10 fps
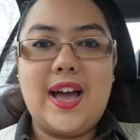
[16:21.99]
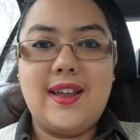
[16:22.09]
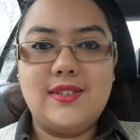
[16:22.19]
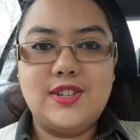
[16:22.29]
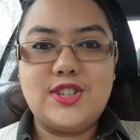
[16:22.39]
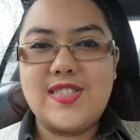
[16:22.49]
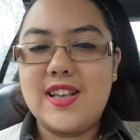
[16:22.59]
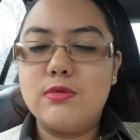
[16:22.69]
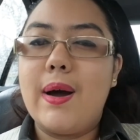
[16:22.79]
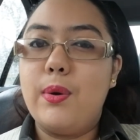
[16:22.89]
and so
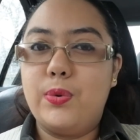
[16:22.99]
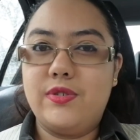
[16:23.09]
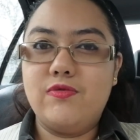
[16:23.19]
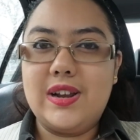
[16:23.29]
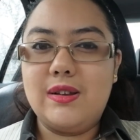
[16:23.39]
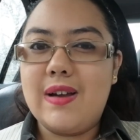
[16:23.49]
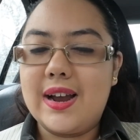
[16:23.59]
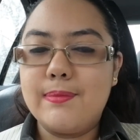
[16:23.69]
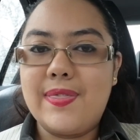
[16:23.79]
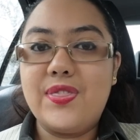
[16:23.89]
that's why I wouldn't really
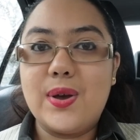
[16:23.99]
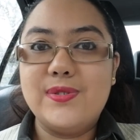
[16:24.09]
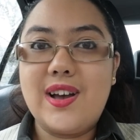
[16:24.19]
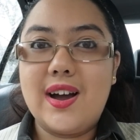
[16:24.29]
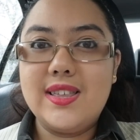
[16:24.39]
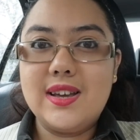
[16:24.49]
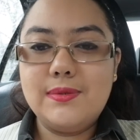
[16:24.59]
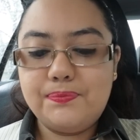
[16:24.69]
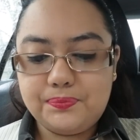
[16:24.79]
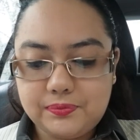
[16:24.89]
recommend those either.